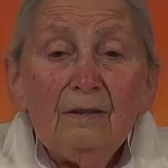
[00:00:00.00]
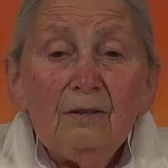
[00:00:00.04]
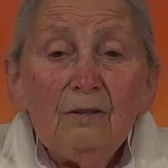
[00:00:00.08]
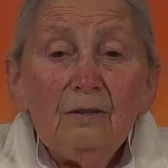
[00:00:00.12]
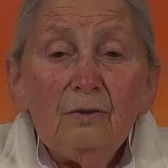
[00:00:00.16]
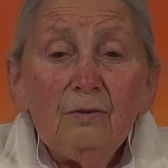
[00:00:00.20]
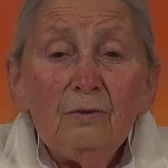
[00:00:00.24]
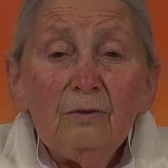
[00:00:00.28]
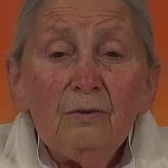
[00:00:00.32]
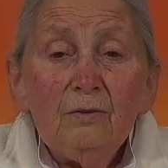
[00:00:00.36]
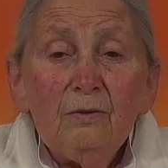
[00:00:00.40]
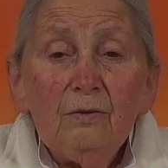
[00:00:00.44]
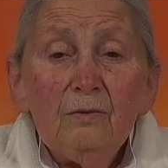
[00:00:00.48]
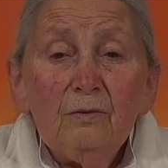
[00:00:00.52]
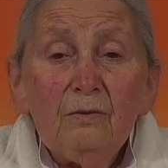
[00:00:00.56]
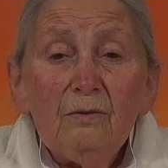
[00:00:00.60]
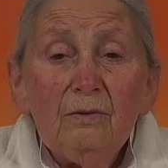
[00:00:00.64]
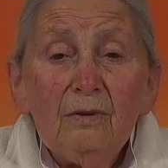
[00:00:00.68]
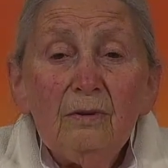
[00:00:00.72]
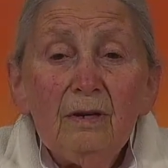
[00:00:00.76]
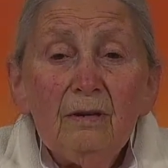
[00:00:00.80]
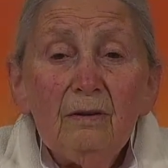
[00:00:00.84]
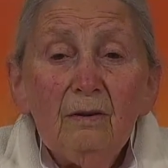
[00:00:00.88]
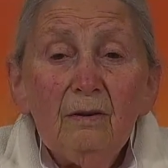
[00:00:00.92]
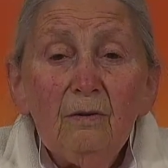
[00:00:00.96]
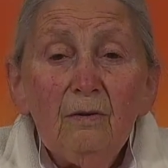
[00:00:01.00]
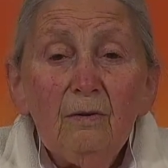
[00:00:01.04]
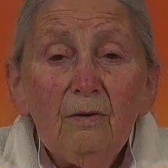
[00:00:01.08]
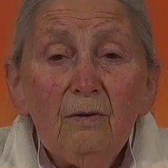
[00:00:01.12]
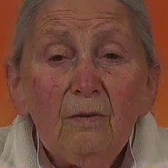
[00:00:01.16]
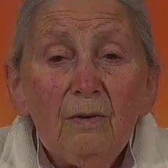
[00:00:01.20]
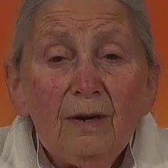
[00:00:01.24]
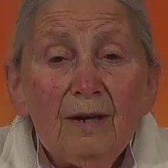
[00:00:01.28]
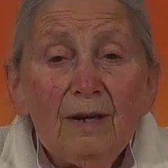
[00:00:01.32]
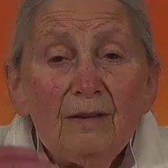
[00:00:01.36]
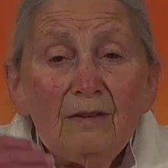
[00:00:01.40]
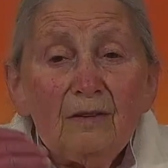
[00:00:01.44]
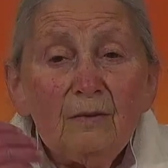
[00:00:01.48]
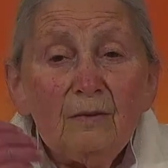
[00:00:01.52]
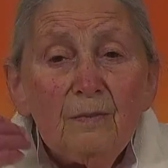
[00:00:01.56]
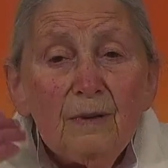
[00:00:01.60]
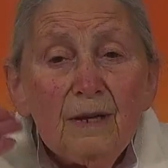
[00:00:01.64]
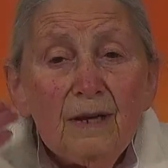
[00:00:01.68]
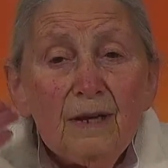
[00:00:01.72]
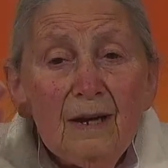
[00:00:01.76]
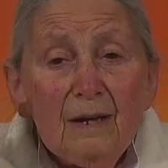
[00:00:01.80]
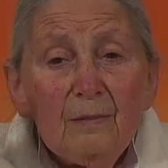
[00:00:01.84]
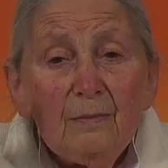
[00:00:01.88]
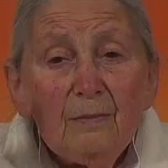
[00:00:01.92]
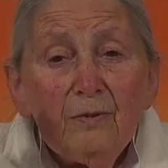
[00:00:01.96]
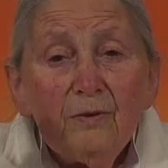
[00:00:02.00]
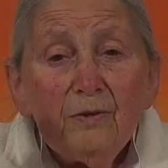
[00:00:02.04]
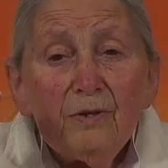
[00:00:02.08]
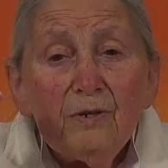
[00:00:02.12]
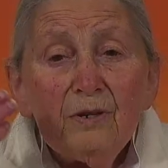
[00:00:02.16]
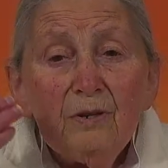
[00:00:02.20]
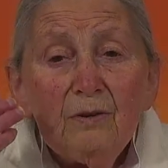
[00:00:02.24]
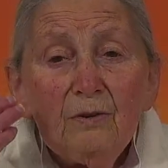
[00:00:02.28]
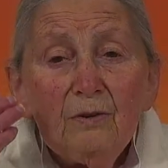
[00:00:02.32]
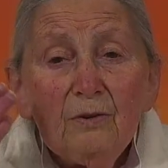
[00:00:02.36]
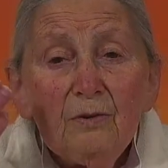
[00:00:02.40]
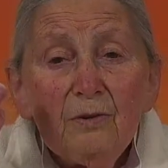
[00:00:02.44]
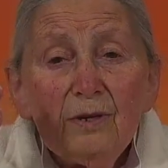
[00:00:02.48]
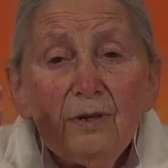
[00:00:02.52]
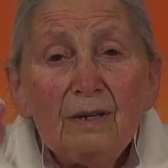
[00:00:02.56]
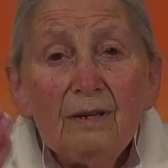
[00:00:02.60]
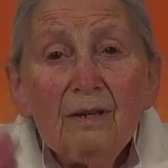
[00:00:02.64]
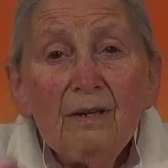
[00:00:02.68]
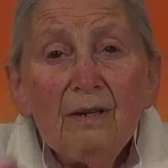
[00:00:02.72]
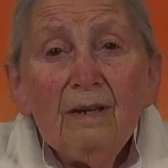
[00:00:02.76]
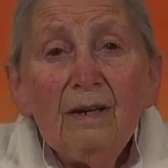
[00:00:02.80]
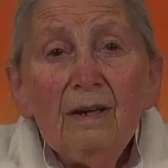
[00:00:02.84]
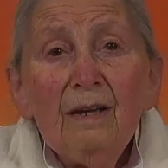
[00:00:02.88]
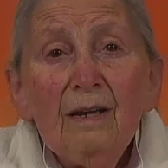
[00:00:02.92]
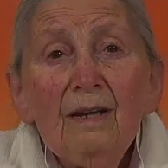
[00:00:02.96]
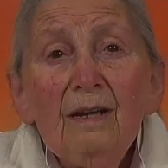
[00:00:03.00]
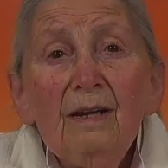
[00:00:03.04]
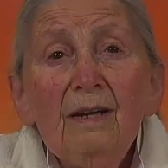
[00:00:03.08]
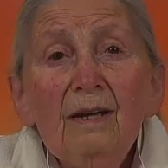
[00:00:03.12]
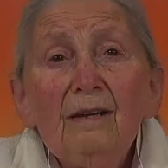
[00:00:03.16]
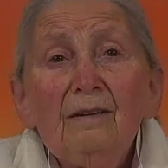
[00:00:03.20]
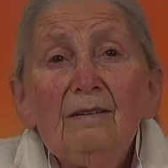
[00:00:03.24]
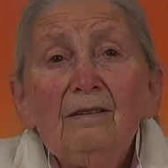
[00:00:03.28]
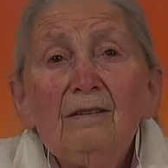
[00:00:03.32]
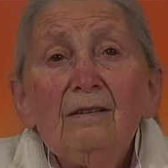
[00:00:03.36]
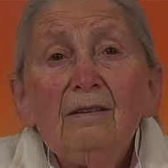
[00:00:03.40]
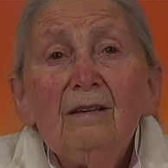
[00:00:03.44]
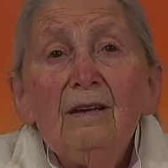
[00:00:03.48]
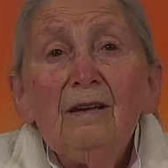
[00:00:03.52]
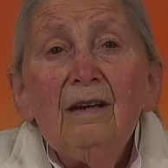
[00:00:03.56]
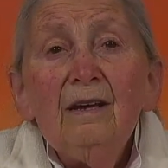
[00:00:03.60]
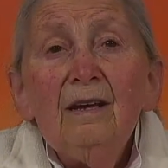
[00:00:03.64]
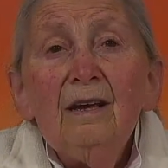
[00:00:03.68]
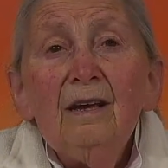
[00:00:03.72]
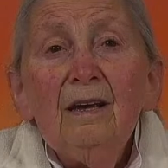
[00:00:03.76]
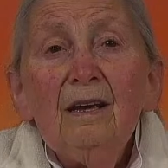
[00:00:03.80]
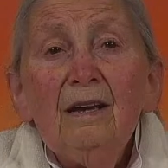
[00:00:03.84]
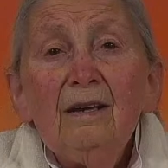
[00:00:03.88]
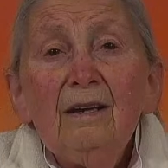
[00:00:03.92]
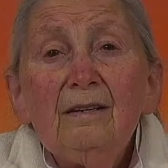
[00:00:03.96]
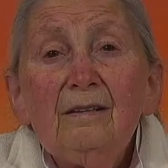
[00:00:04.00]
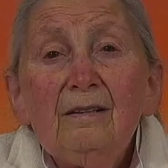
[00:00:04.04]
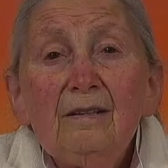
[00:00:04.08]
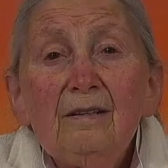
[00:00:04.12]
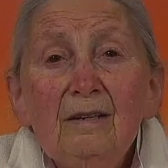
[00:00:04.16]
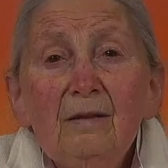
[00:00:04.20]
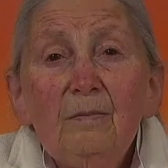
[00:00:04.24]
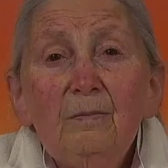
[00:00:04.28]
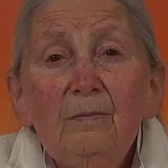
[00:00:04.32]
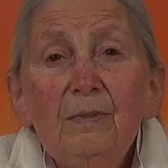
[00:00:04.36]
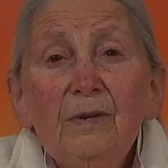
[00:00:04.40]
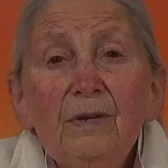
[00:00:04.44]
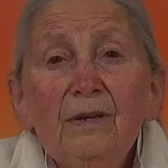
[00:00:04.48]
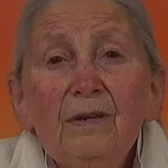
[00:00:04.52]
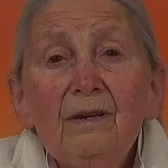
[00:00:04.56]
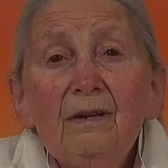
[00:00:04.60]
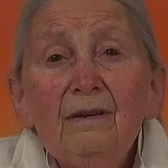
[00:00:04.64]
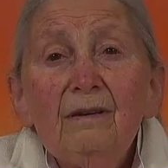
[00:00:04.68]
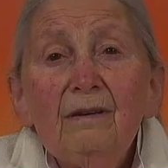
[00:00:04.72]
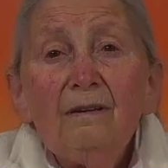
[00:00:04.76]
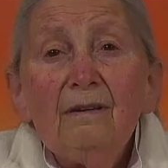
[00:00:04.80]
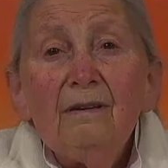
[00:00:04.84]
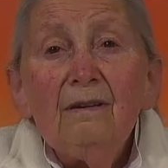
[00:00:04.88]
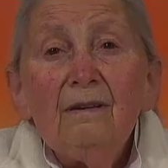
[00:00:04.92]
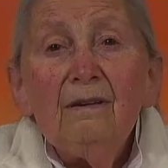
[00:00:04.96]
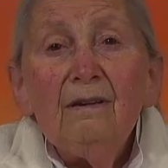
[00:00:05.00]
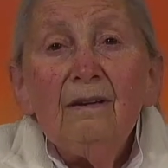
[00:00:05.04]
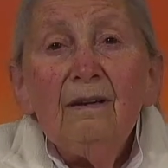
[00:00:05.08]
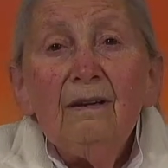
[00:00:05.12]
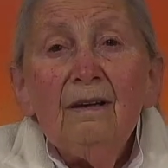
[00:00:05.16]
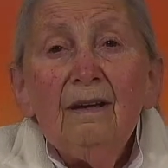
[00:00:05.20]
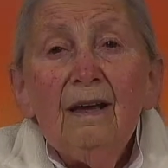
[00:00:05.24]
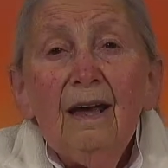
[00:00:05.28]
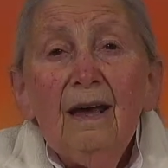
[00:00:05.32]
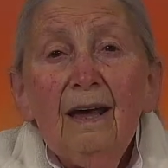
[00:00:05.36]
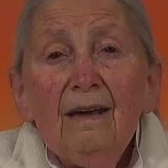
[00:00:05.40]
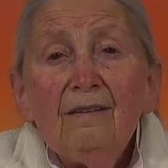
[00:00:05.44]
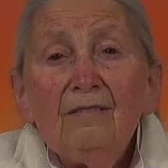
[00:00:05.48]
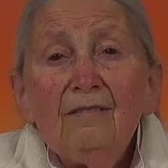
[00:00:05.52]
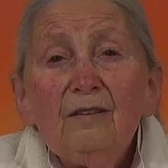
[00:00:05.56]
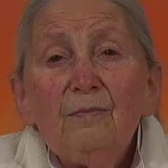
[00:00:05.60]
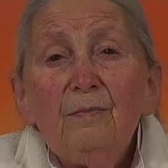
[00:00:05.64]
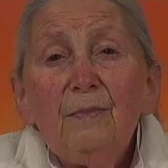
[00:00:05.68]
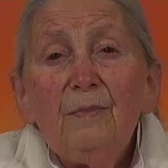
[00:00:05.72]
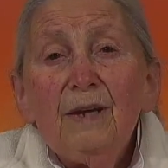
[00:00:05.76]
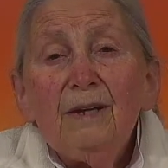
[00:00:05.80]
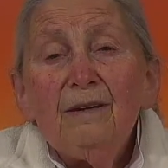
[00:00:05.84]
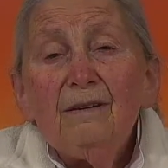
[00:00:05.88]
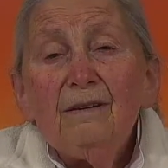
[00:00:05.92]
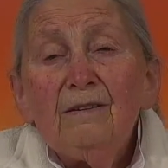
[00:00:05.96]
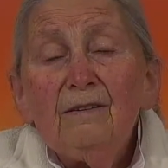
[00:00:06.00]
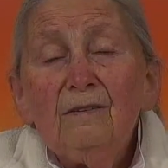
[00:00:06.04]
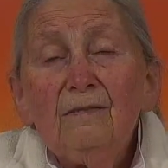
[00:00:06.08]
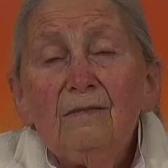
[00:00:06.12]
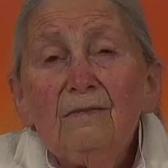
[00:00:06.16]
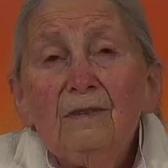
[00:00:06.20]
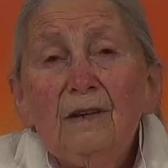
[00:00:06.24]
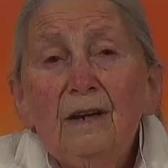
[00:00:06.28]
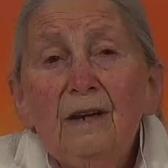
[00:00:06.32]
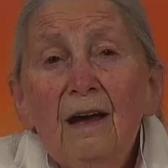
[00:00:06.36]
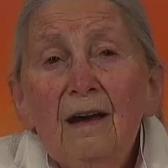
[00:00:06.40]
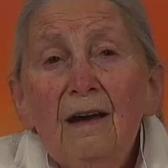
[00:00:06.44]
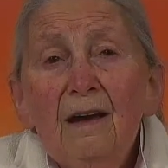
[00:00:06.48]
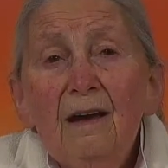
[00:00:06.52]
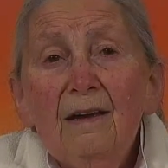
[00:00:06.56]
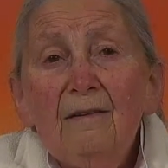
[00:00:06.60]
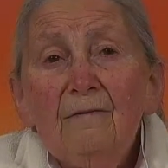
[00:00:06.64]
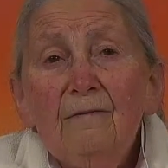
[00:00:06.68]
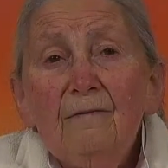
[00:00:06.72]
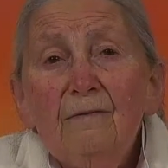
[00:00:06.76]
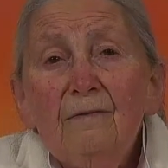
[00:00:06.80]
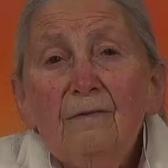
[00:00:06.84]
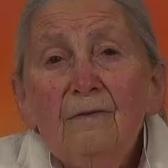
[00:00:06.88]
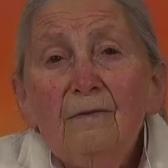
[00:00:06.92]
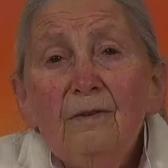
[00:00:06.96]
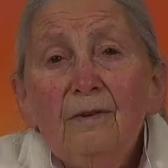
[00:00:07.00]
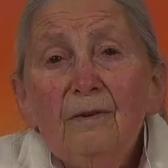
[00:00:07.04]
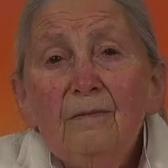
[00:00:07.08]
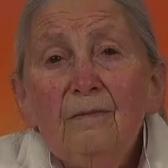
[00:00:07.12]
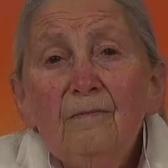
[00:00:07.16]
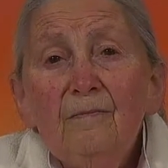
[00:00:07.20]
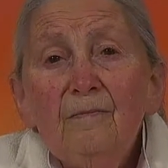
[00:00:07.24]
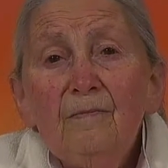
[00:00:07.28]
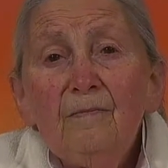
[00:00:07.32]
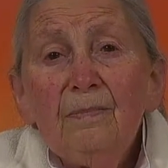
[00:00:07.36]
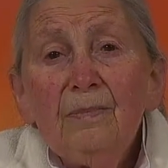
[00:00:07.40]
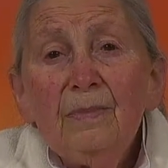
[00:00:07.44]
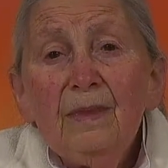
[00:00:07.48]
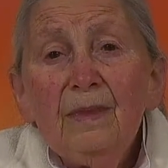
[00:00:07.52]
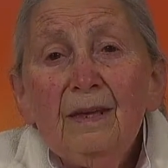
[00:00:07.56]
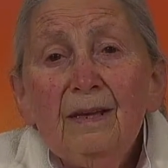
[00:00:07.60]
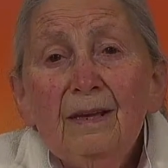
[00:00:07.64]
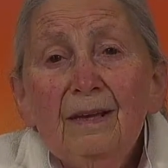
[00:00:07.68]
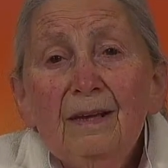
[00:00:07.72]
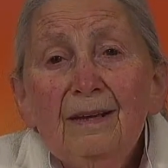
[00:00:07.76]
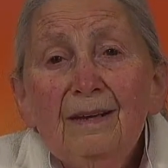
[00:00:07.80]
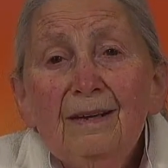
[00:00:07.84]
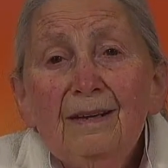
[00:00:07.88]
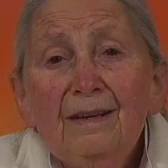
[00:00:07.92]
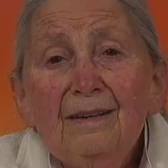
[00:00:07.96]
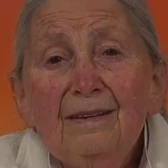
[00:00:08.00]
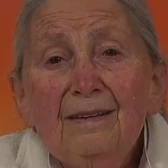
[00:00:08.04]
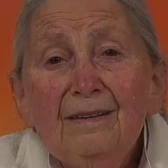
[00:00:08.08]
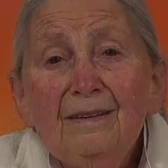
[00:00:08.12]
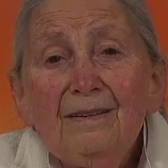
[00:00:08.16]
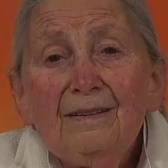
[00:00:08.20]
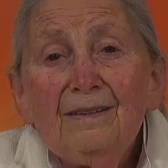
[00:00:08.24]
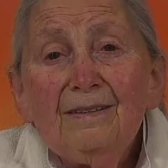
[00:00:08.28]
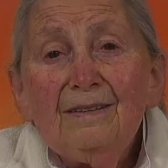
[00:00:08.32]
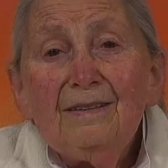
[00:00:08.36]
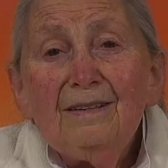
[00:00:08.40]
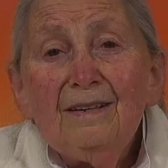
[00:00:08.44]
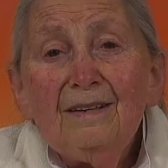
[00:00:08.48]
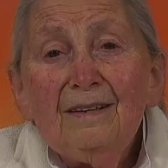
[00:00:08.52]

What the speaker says: to always be able to look at a deeper aspect of life and